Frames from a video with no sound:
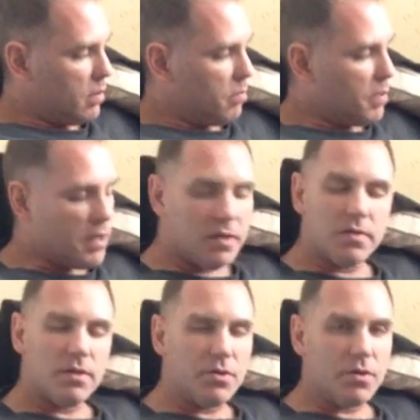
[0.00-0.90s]
But it is
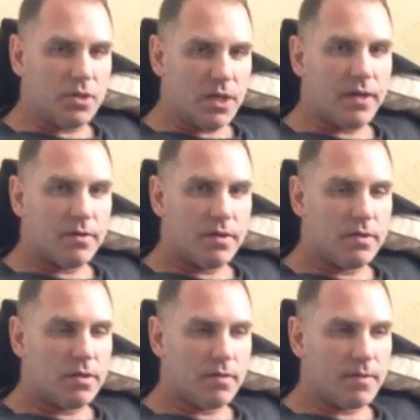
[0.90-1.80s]
still your child.
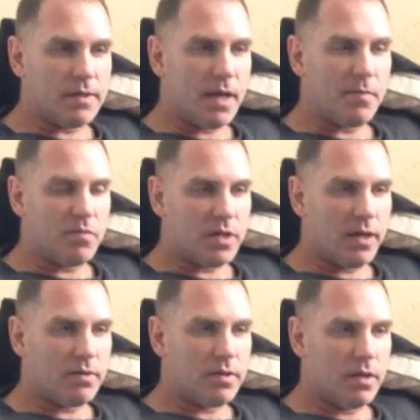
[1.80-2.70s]
It's a different type of
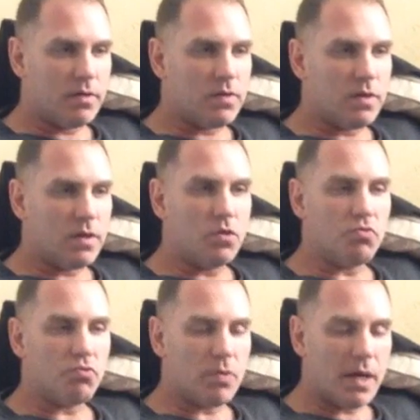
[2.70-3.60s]
child, and it's an
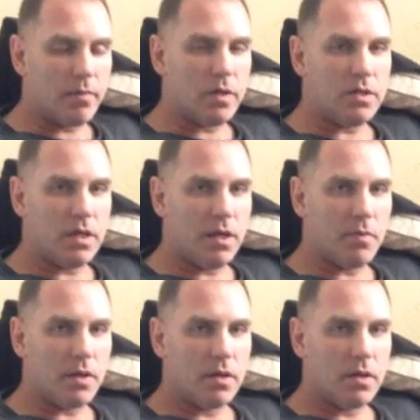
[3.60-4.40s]
incredibly deep,